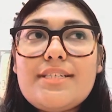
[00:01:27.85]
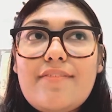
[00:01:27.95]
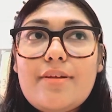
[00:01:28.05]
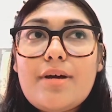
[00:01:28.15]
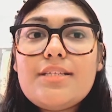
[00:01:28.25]

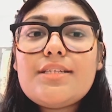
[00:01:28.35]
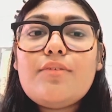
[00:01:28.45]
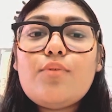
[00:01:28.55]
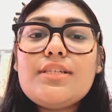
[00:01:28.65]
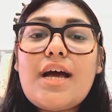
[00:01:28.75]
7 months
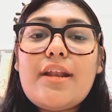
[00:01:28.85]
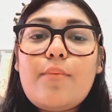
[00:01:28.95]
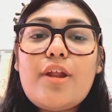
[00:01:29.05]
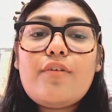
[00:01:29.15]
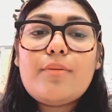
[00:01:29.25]
and was
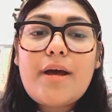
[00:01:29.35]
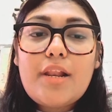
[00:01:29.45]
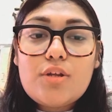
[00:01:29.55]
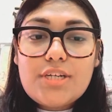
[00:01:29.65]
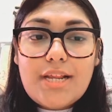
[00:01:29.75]
unaware of the
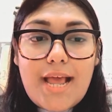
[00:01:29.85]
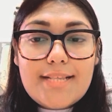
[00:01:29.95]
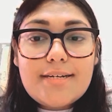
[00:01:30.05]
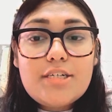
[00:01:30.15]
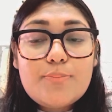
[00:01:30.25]
biological
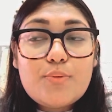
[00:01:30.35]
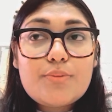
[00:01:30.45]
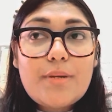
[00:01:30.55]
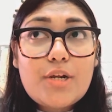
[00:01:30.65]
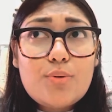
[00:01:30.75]
hazards
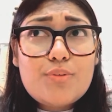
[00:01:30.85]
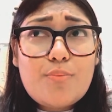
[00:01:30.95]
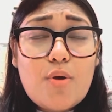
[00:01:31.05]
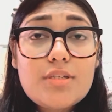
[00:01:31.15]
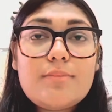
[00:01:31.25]
posed by close
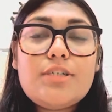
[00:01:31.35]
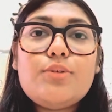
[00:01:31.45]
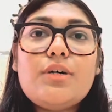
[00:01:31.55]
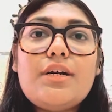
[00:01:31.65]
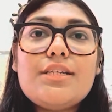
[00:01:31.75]
proximity
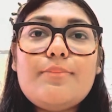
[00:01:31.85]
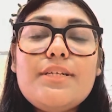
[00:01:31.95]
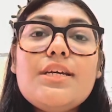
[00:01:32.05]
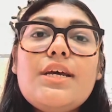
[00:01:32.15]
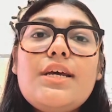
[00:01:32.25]
to her husband.